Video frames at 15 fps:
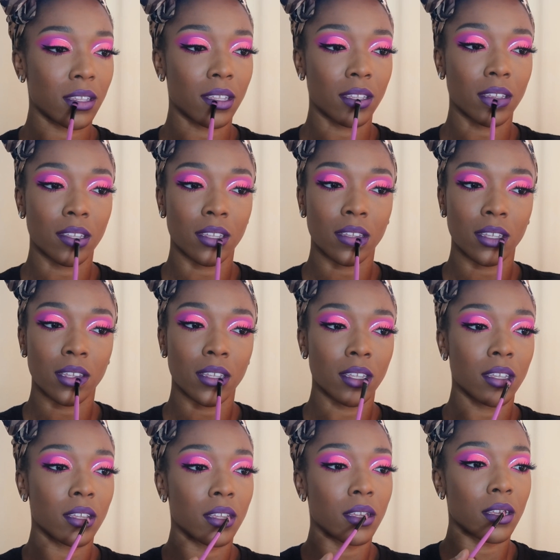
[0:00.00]
Crush
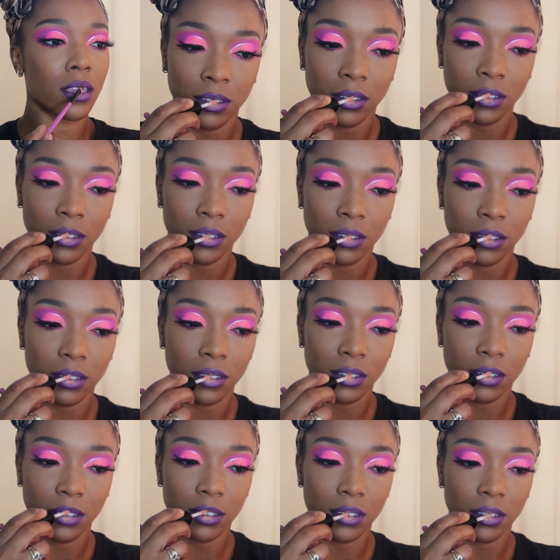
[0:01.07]
liquid matte lipstick
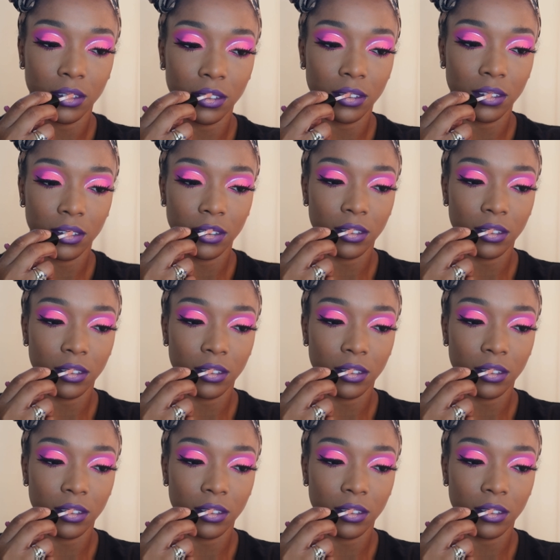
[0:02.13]
in the middle.